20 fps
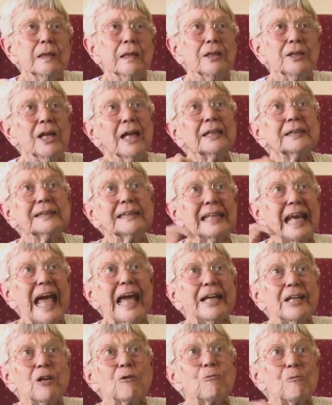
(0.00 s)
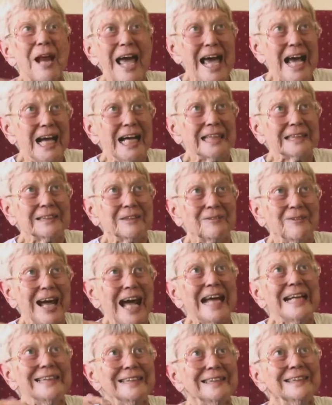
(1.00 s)
looks like a rat,
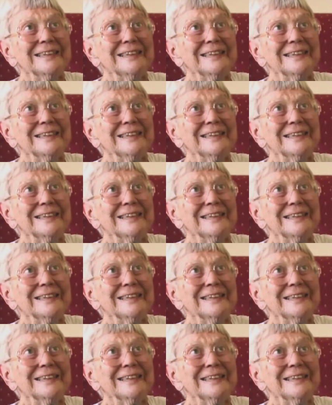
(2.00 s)
right?